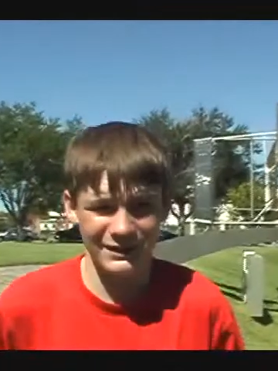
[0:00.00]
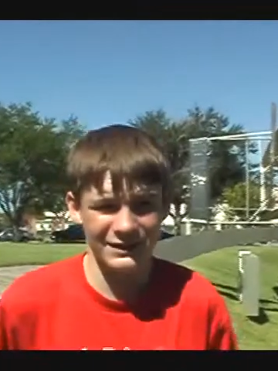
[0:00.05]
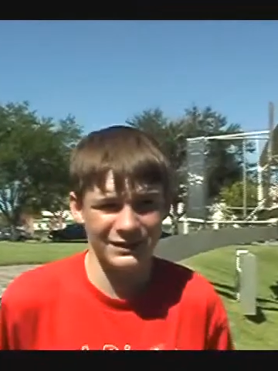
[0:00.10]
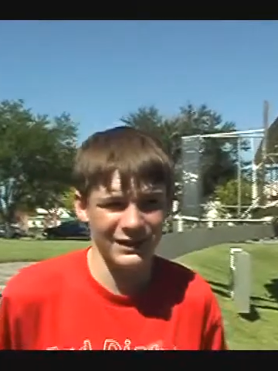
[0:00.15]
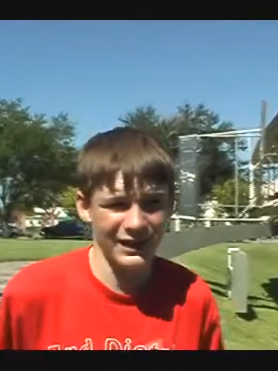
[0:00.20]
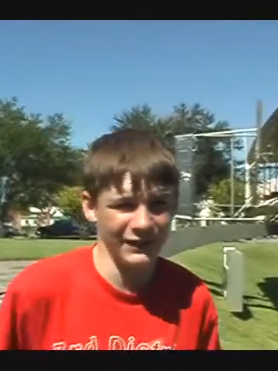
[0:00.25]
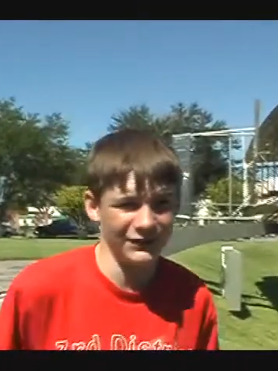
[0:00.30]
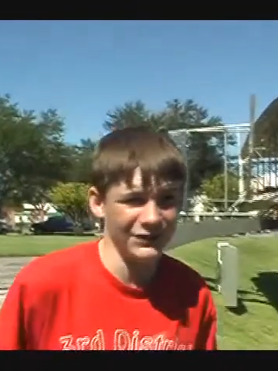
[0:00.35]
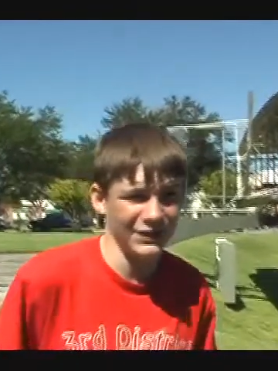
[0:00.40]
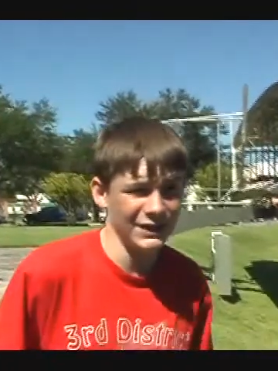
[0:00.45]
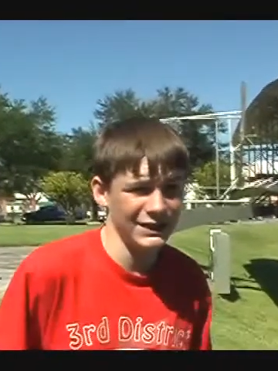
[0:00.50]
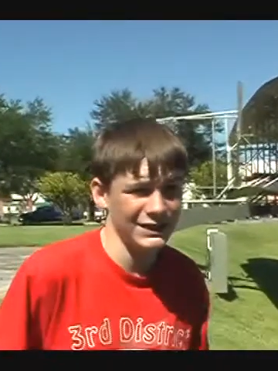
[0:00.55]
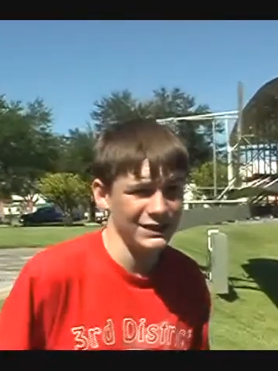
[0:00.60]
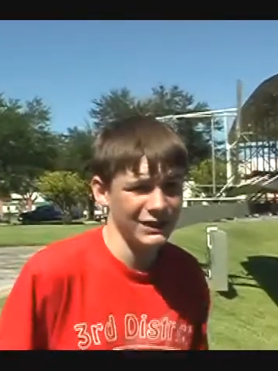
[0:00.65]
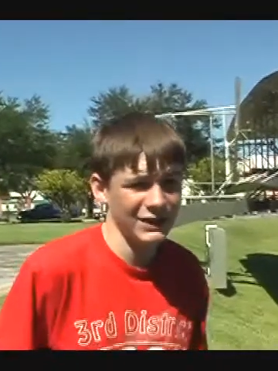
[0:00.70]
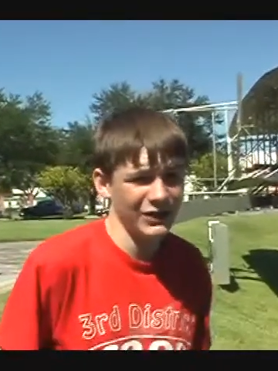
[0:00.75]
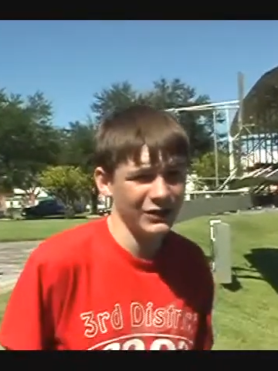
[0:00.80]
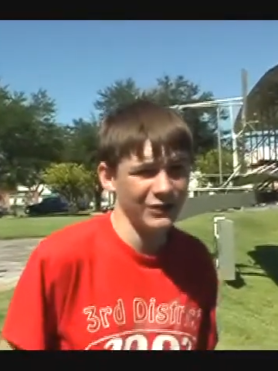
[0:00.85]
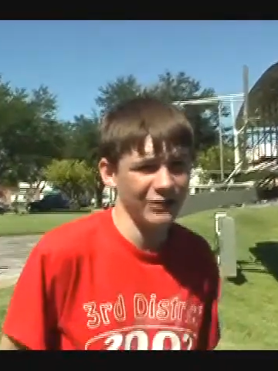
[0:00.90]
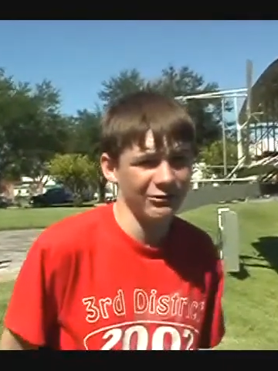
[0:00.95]
gonna have to let you
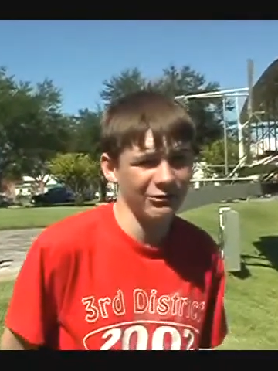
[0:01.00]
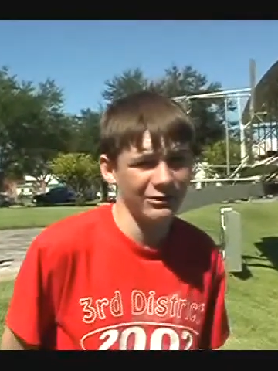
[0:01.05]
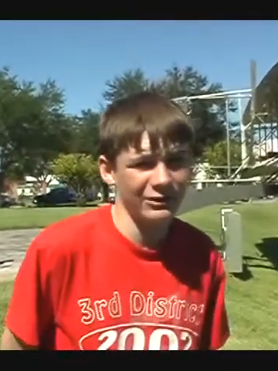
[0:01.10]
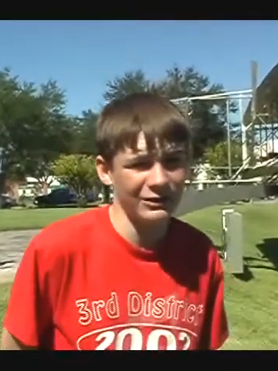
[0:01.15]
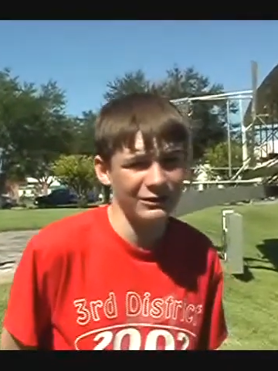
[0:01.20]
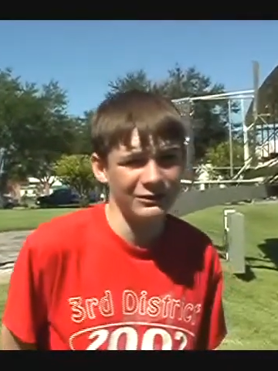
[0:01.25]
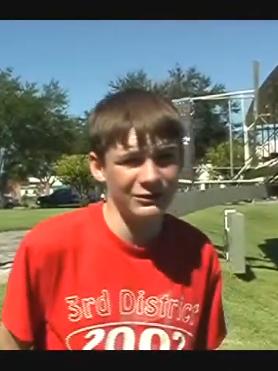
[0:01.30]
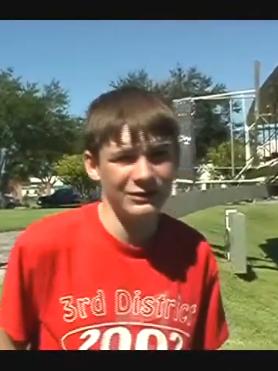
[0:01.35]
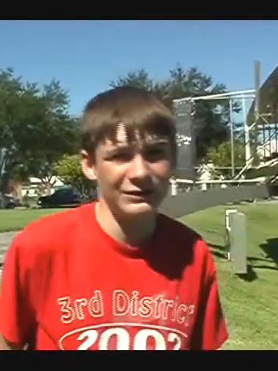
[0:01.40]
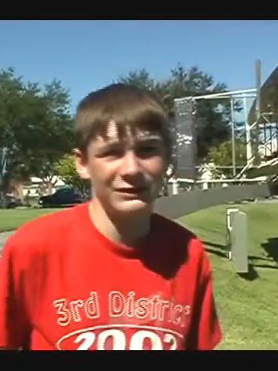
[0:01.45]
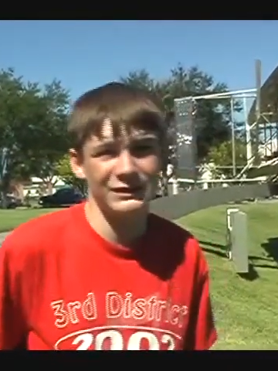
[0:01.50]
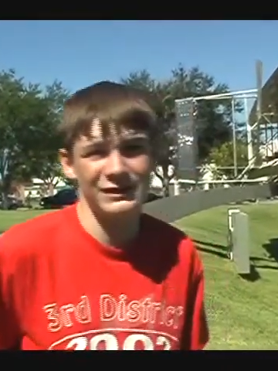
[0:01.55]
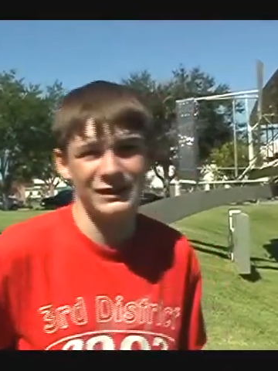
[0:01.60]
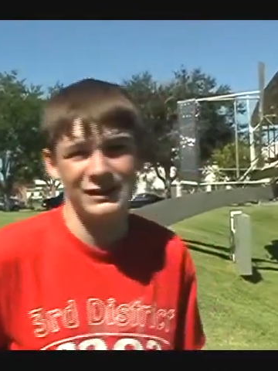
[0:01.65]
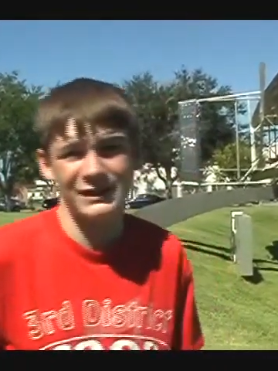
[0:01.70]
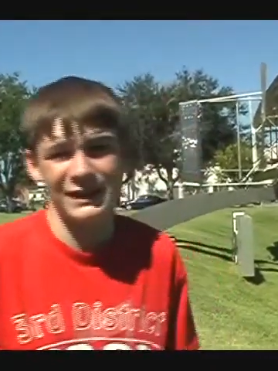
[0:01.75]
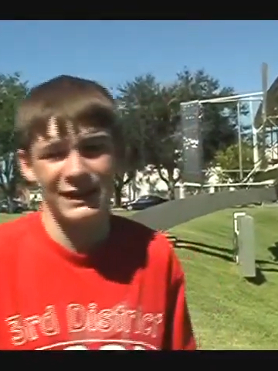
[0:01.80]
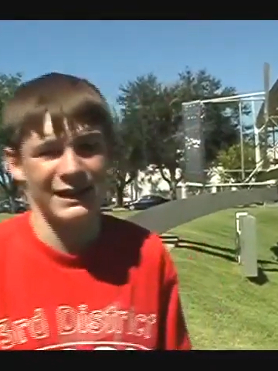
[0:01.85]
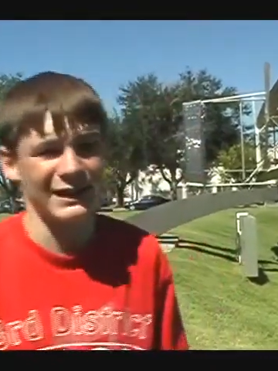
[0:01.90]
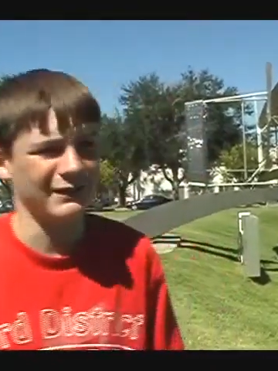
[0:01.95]
go. I really don't know what to
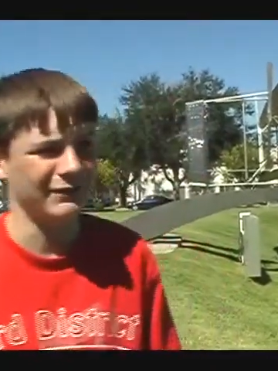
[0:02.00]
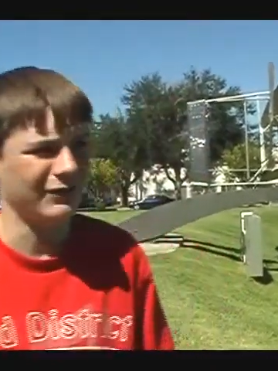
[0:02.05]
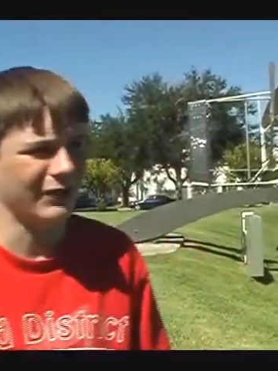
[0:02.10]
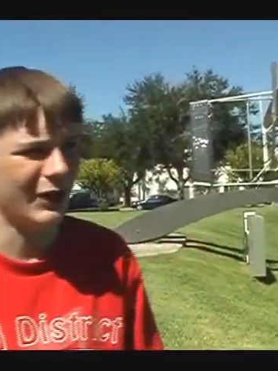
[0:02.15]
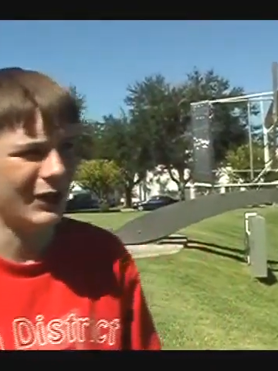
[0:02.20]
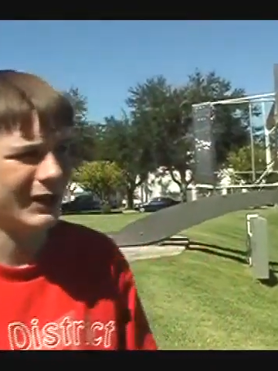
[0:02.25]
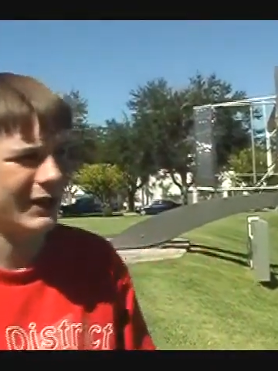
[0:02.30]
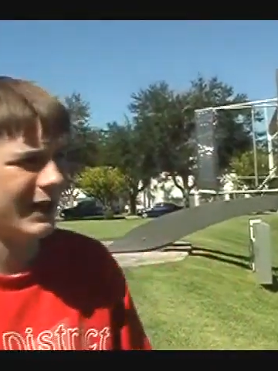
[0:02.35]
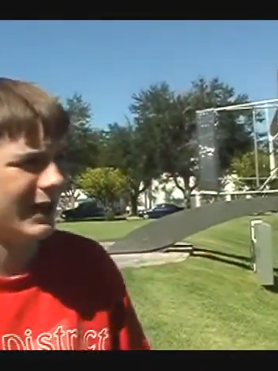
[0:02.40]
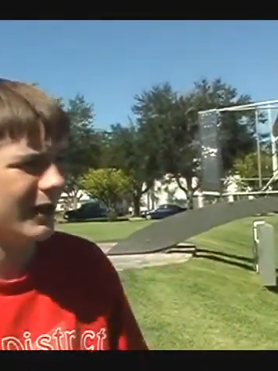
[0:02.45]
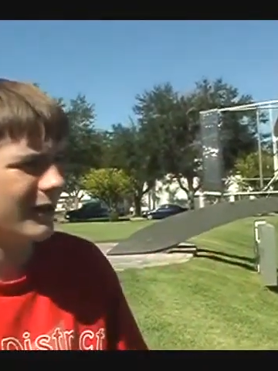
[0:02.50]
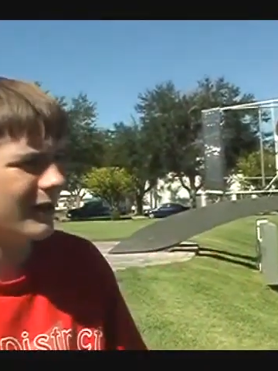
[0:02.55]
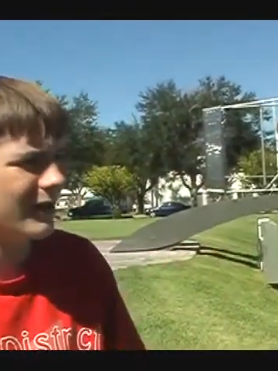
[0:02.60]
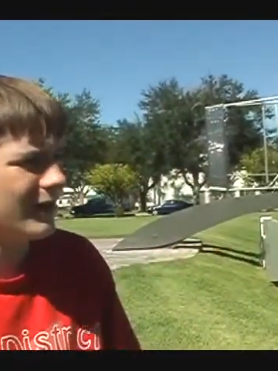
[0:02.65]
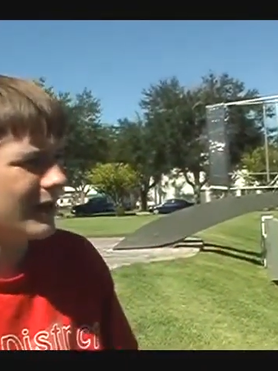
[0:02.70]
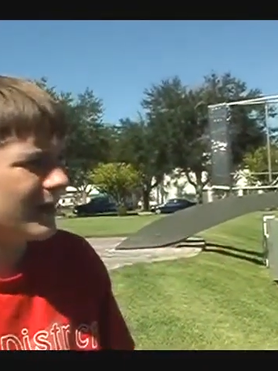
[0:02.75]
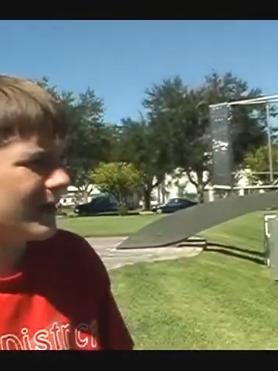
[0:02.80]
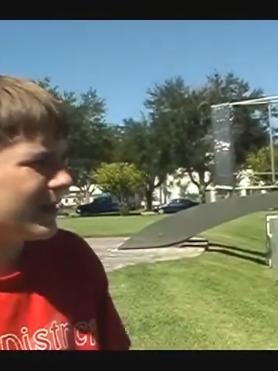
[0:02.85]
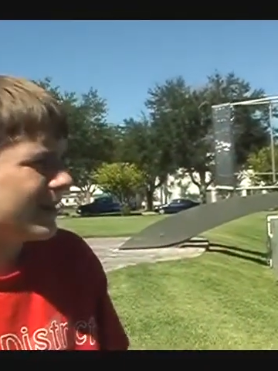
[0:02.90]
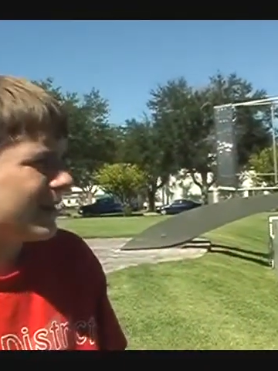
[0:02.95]
save right now.
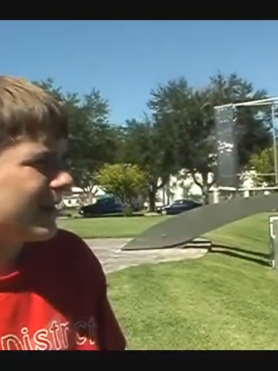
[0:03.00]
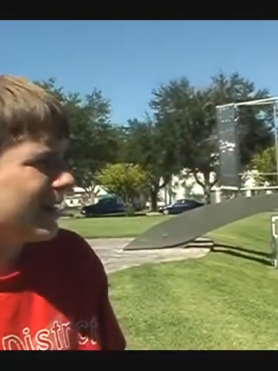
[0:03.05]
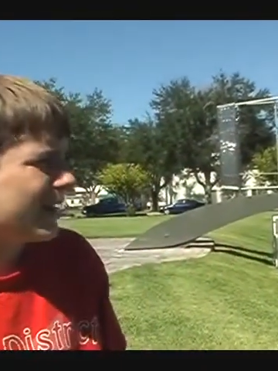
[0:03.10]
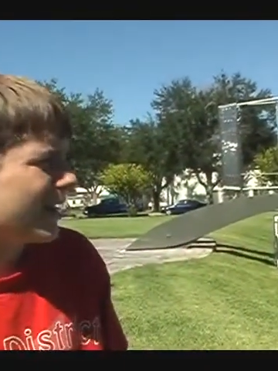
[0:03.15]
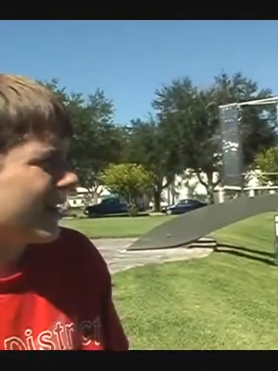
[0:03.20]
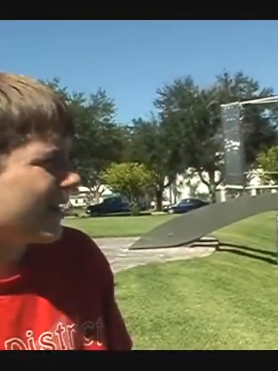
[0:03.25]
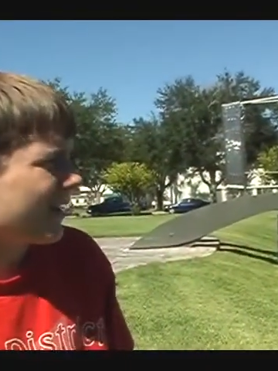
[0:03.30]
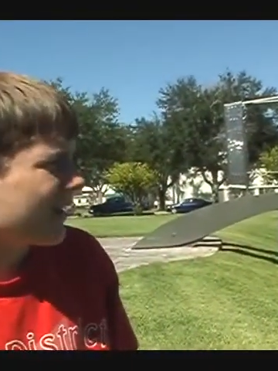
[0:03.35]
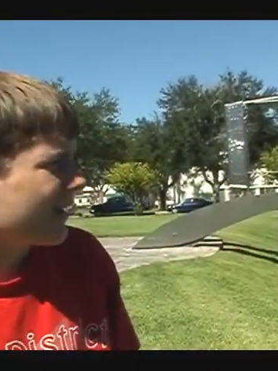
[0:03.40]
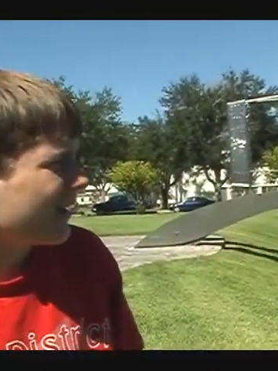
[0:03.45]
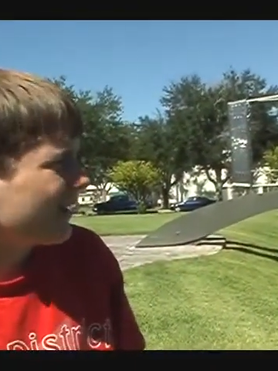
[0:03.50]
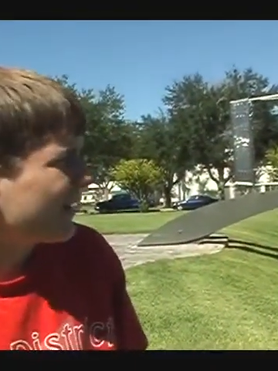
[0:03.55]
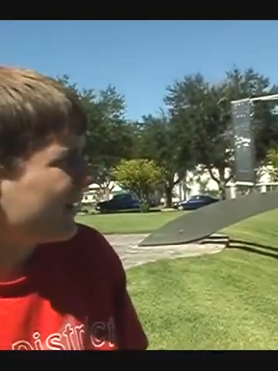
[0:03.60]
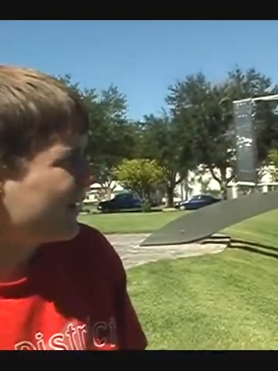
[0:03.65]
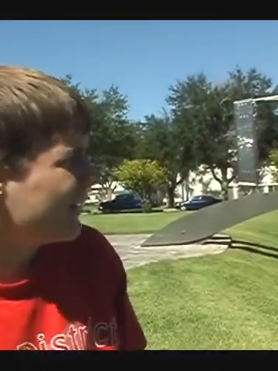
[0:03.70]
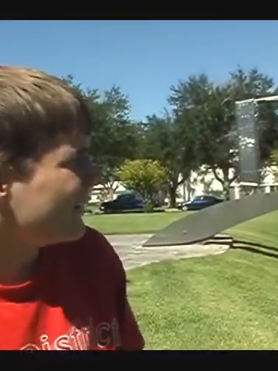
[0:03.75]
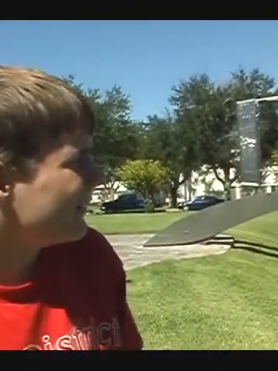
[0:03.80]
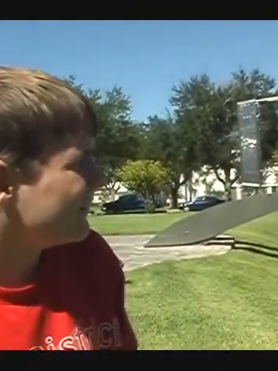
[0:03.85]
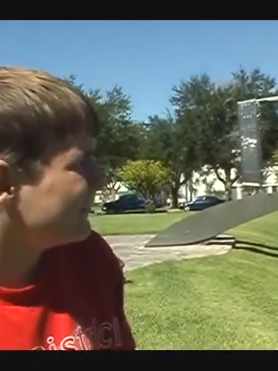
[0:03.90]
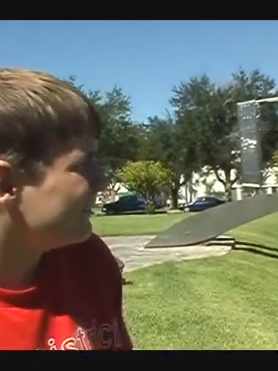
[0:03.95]

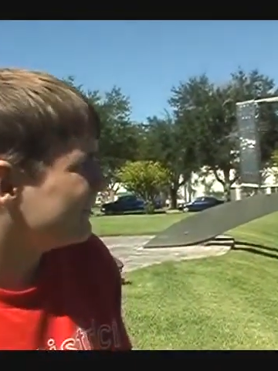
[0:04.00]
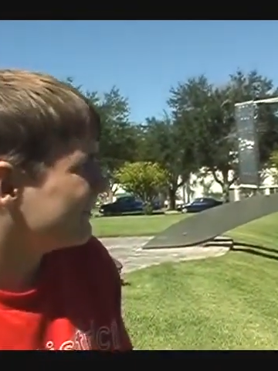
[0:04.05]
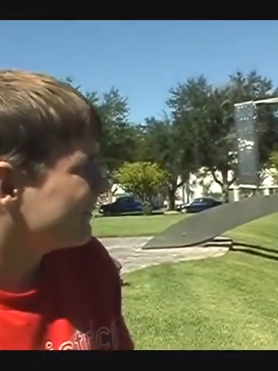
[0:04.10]
Um,